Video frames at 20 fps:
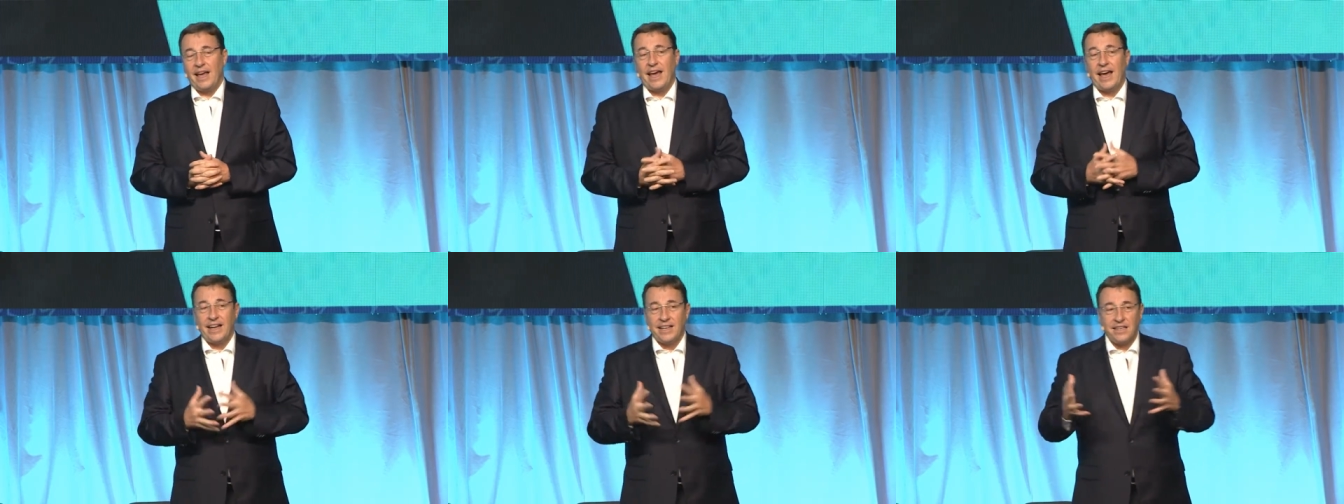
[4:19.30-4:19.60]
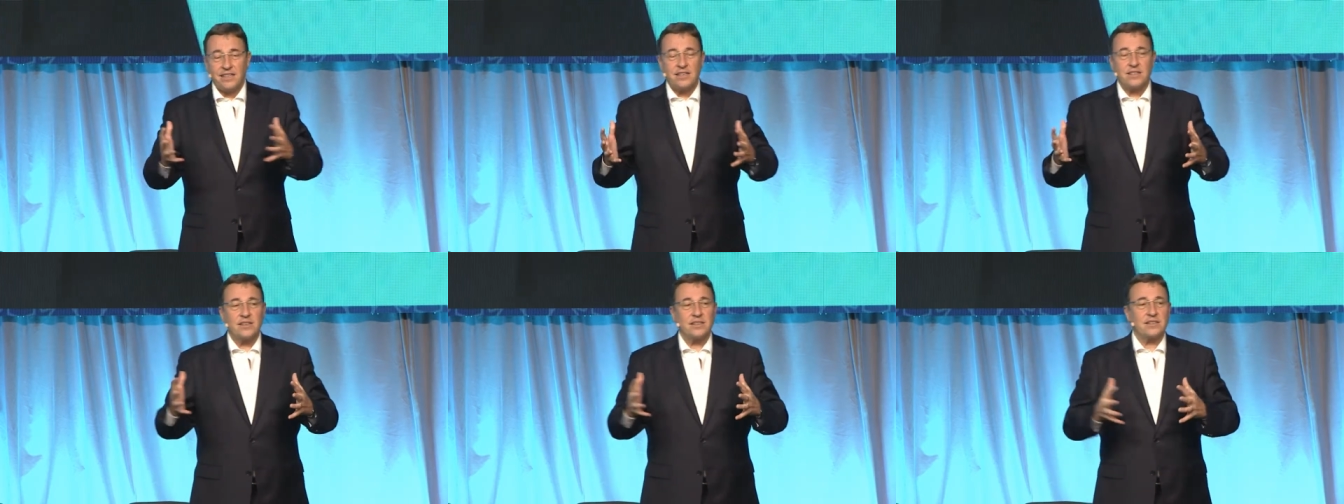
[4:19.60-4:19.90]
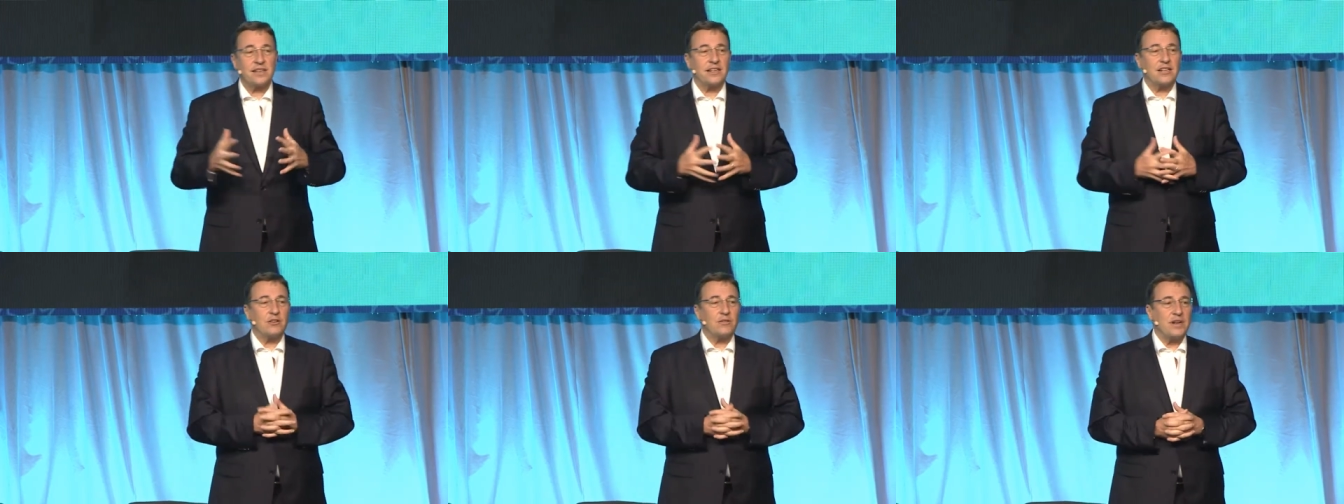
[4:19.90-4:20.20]
And it is a
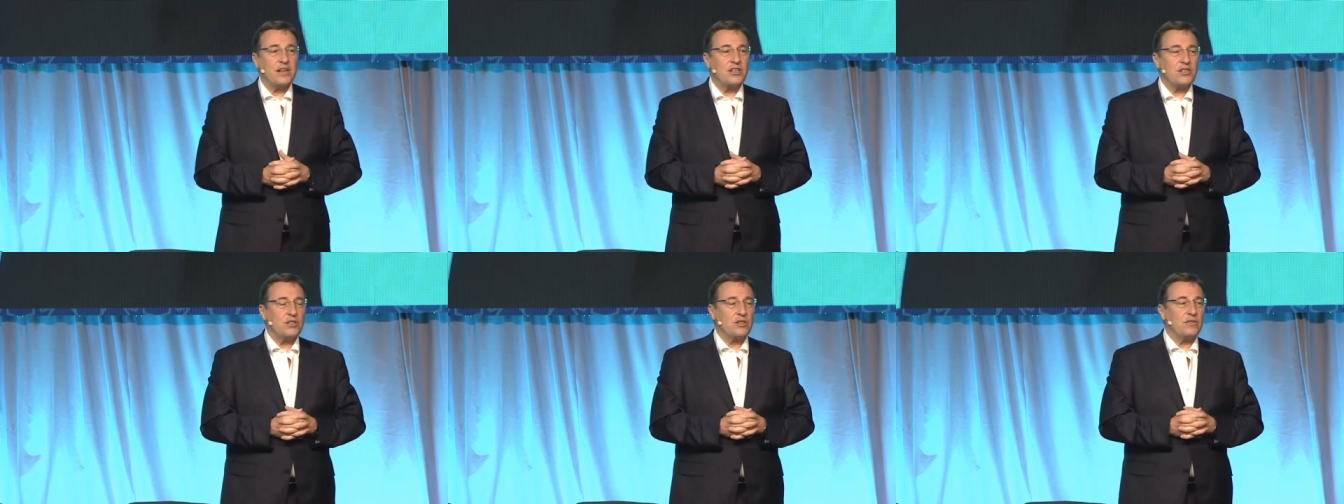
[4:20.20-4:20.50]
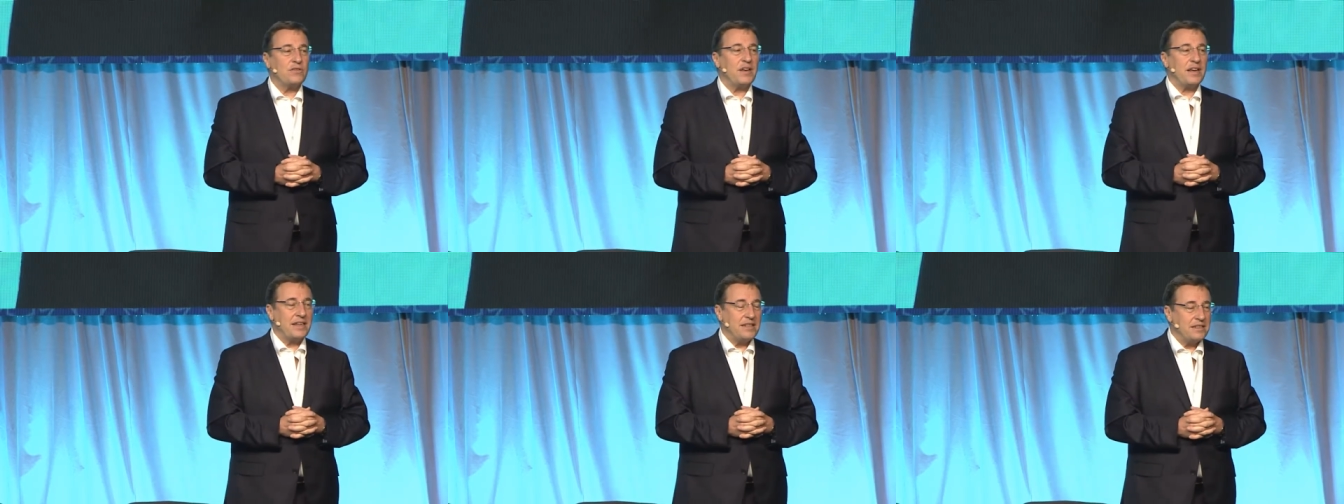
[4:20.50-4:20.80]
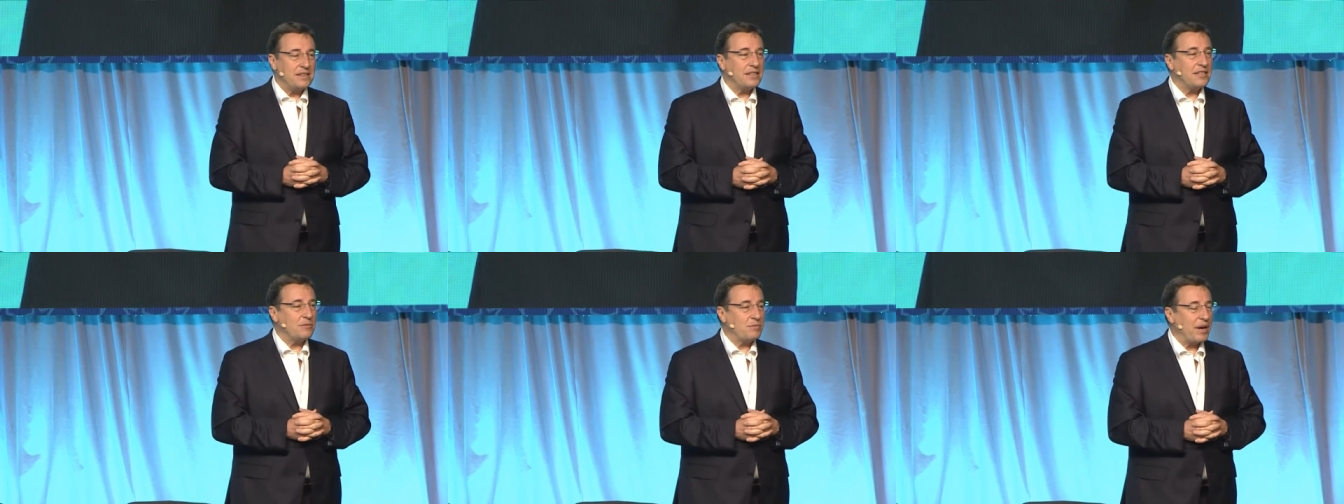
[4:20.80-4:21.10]
declaration of
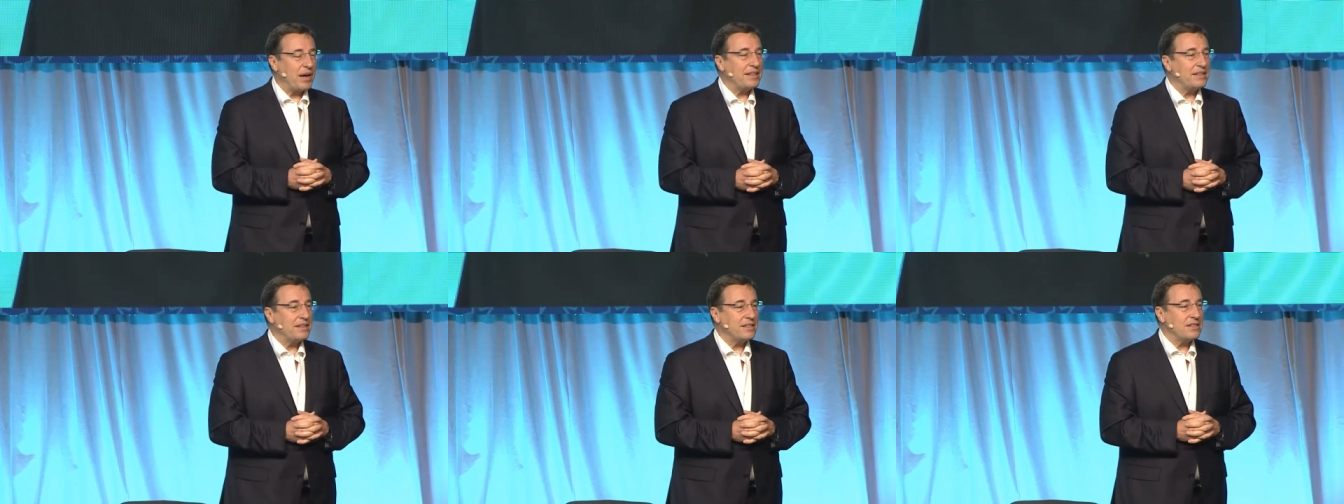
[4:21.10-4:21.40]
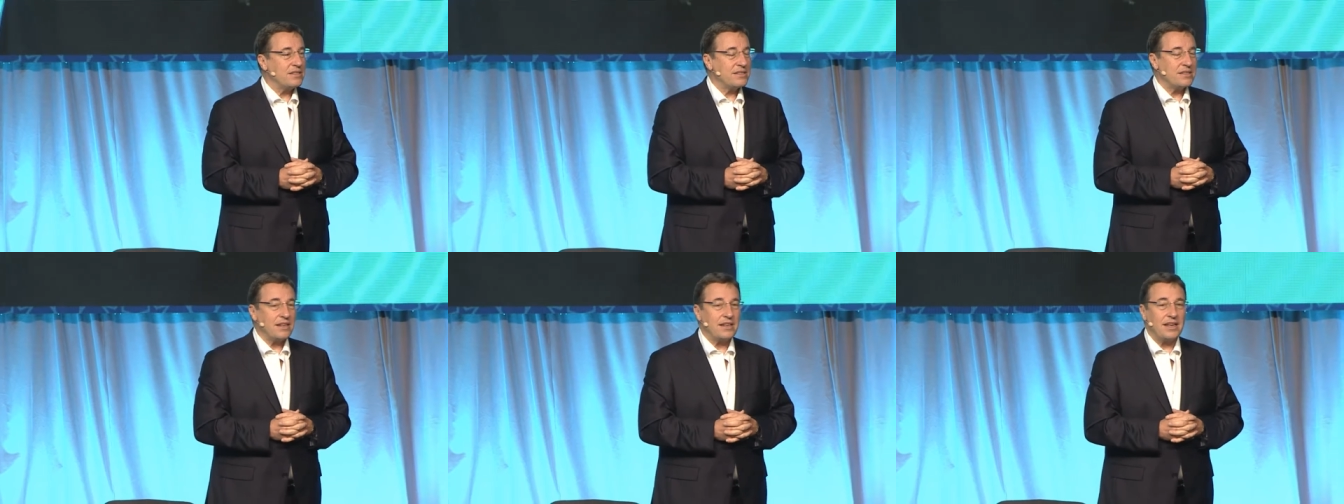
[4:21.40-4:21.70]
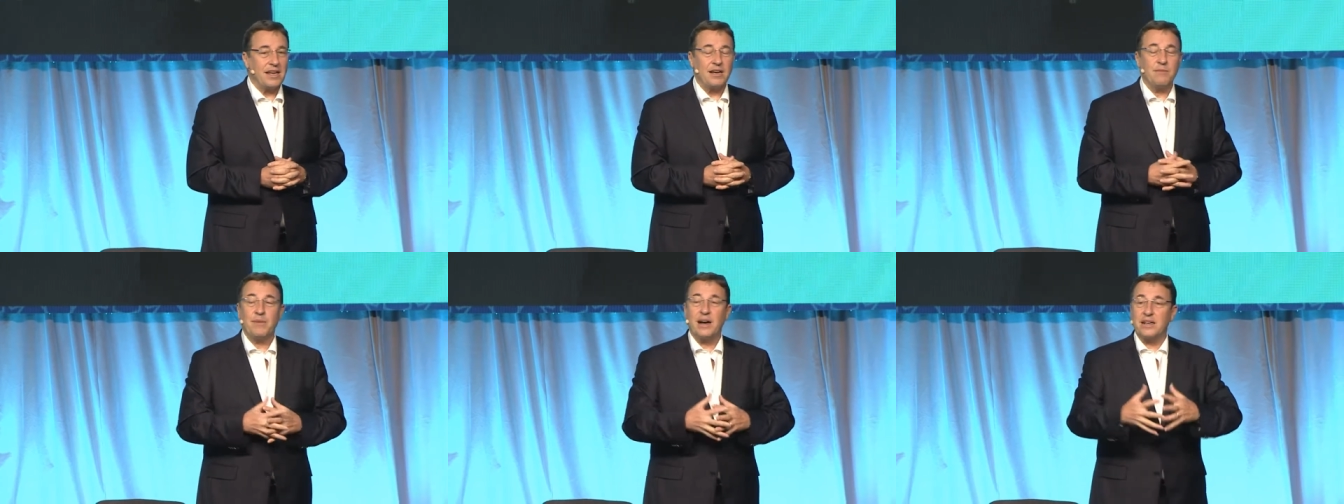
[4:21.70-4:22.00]
interdependence
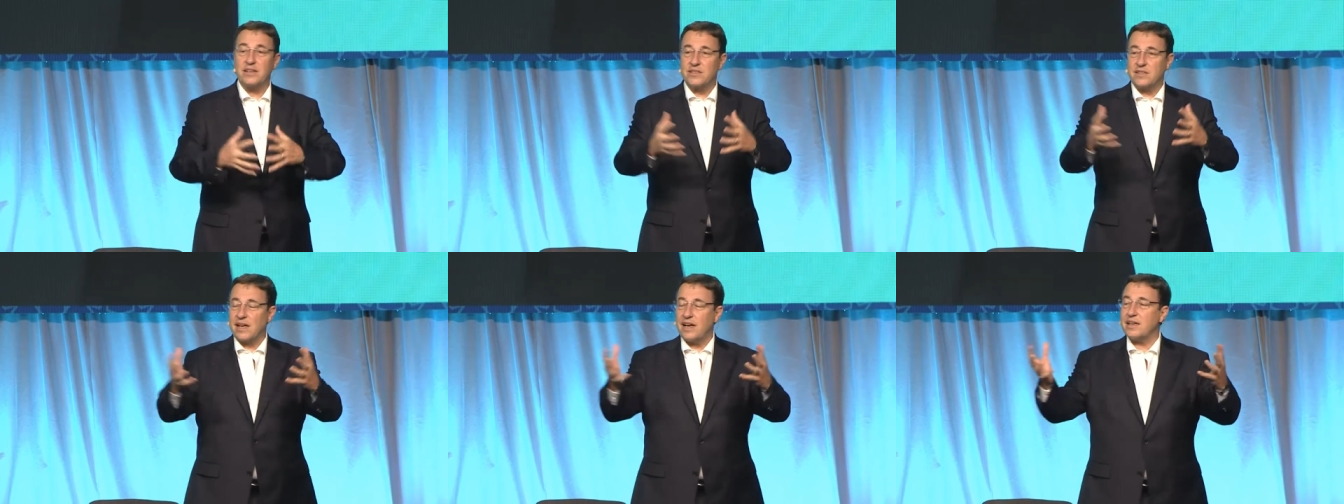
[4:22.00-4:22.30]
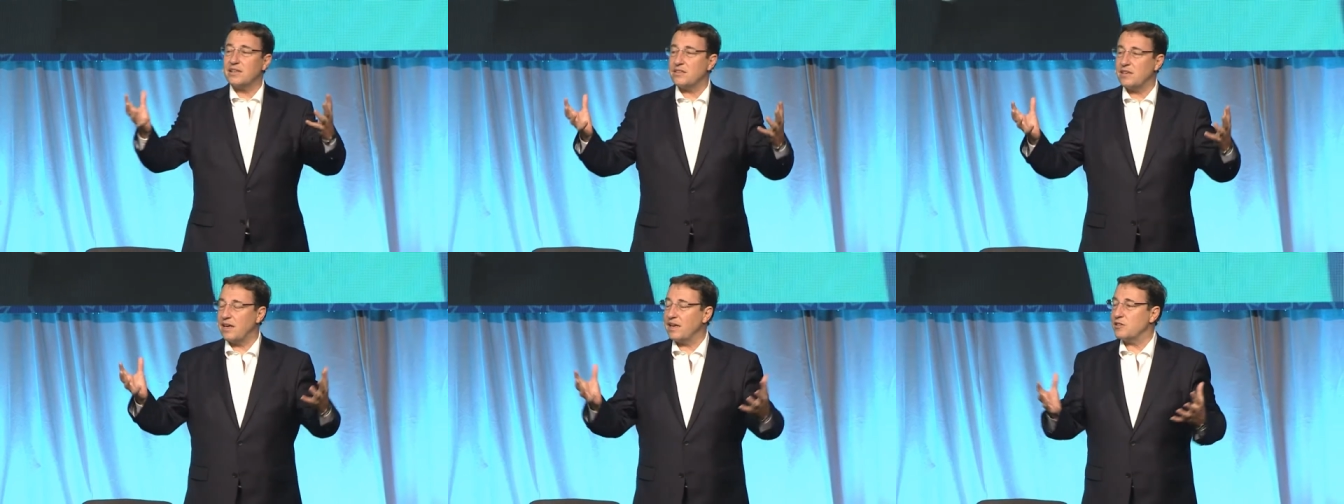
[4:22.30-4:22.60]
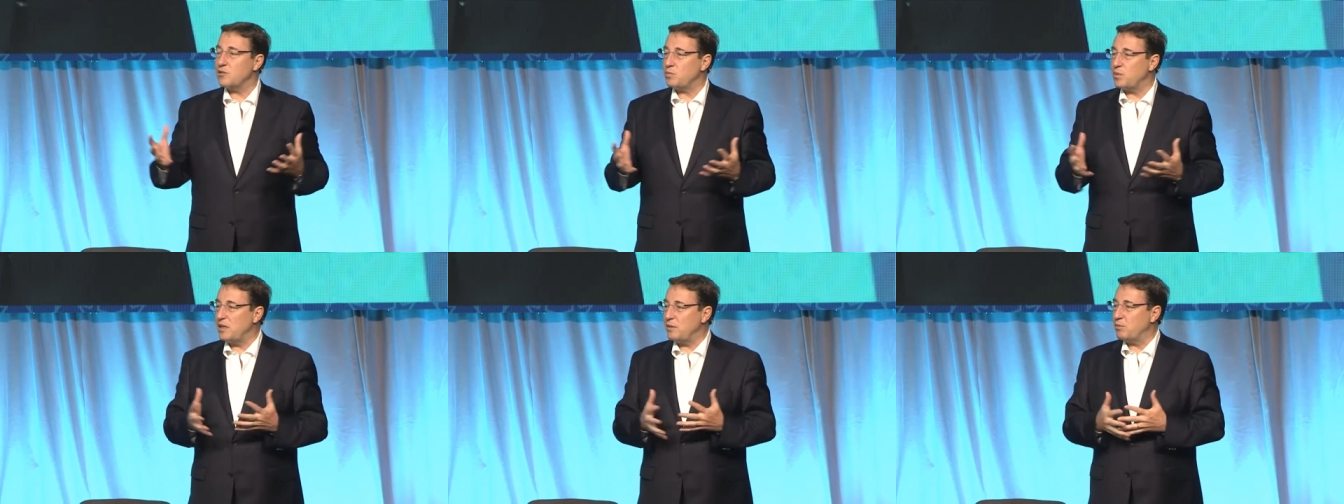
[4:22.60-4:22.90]
amongst us
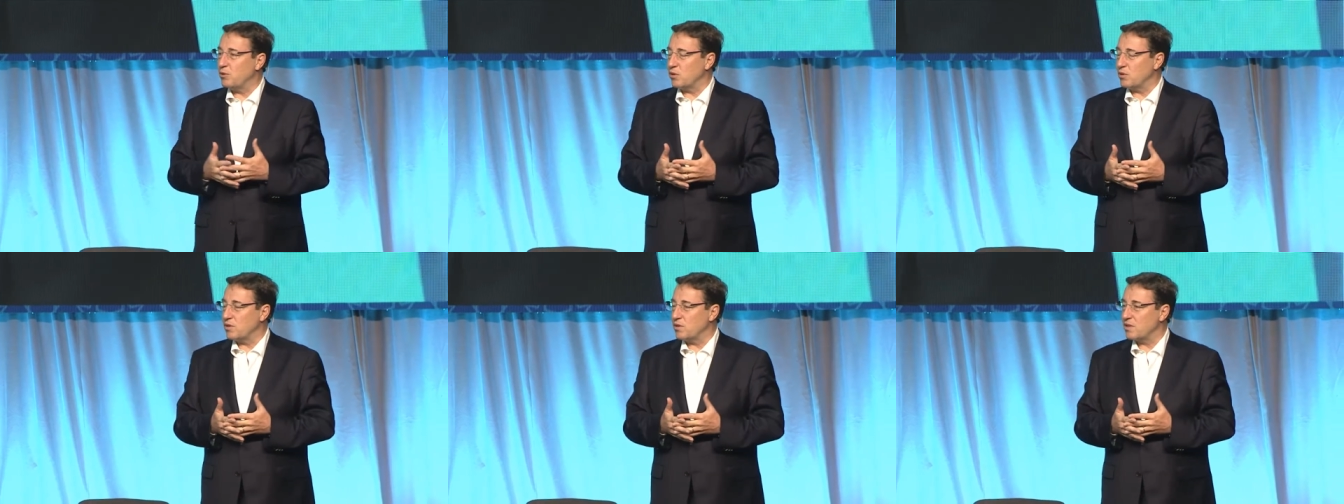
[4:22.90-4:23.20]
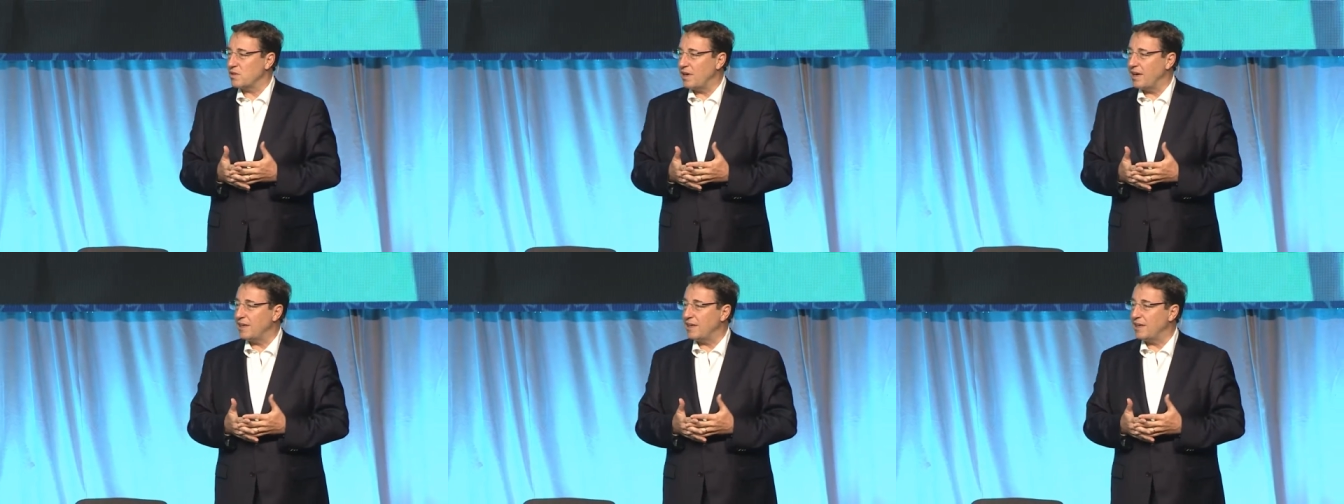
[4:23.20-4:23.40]
as peoples.